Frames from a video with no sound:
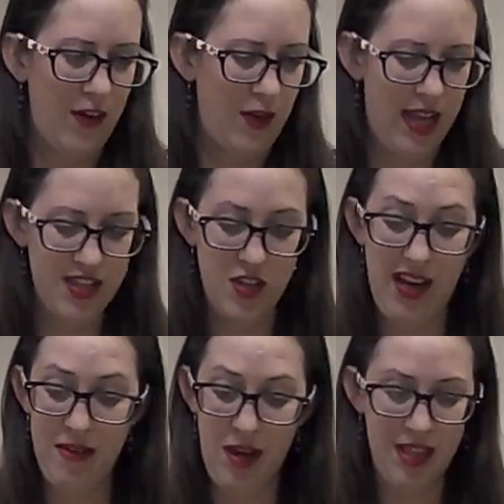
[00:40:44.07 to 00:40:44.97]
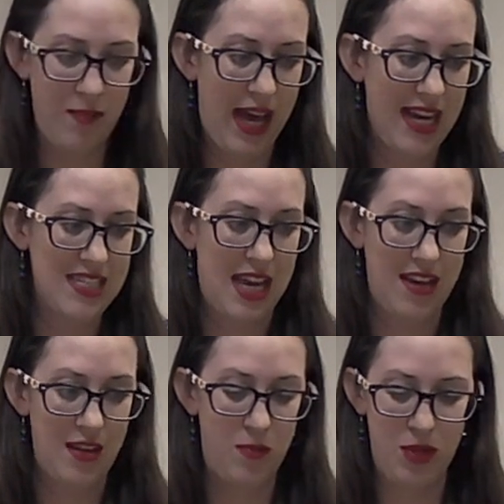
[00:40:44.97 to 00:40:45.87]
Okay, so now I'm on the back
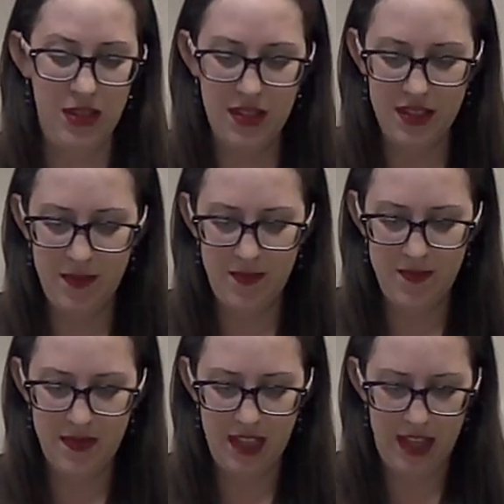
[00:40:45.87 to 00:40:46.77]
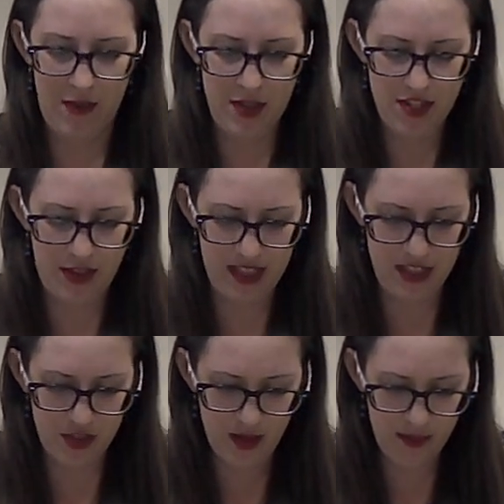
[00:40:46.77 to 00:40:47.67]
side of the book, and I'm just going
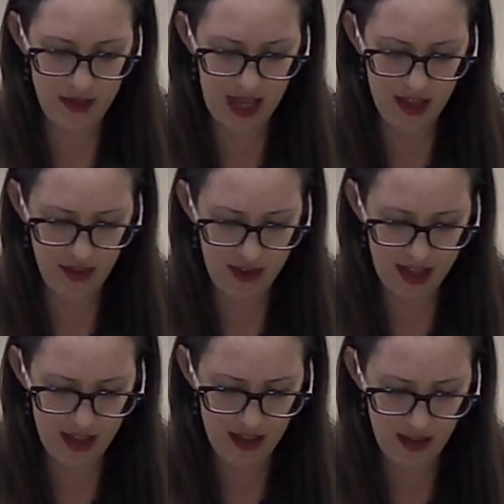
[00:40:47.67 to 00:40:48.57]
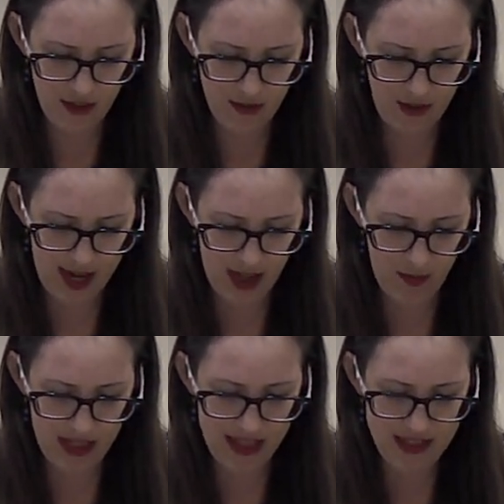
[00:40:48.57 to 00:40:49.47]
to trim that thread right
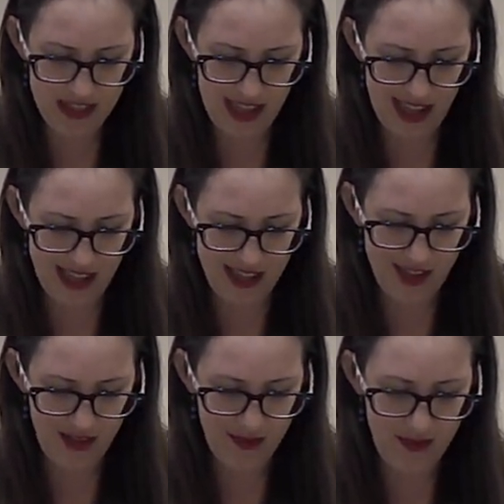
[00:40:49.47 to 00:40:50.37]
up against the edge.